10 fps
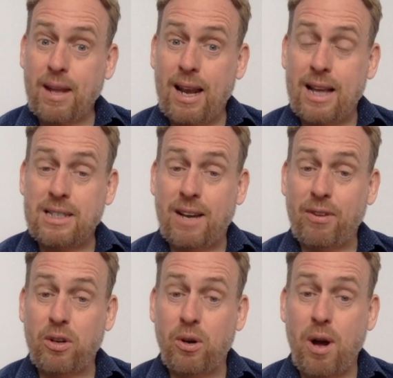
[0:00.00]
let's have a
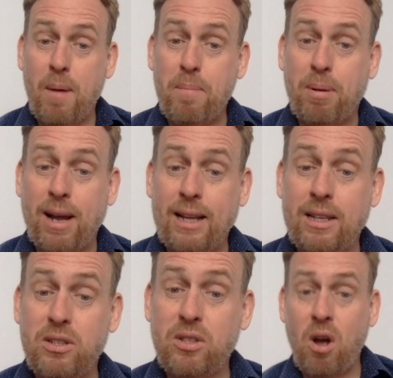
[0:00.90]
go at playing
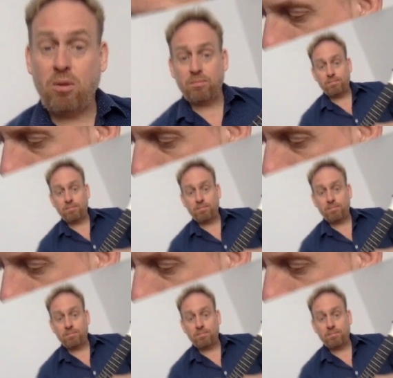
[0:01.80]
this song.